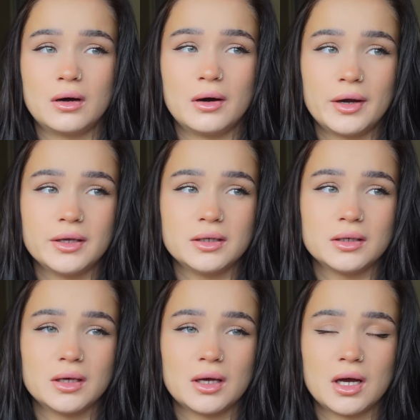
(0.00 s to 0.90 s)

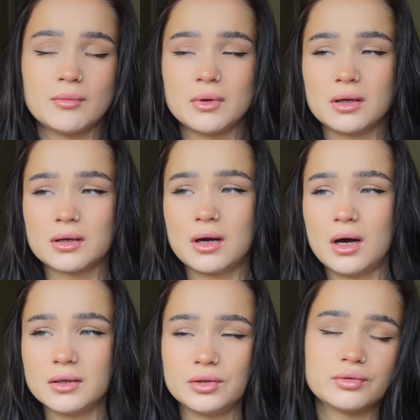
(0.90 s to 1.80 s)
I am
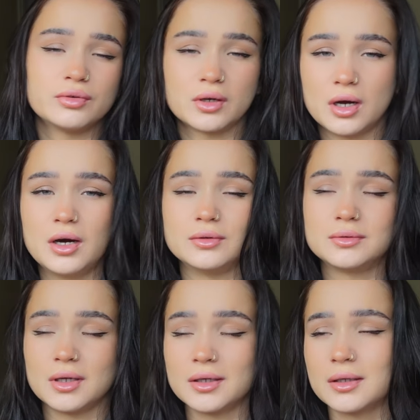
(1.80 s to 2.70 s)
kind of full of
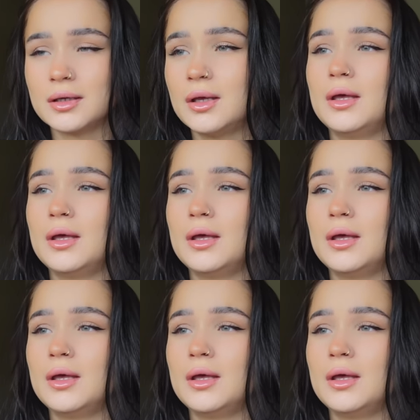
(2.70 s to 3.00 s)
cold. Like,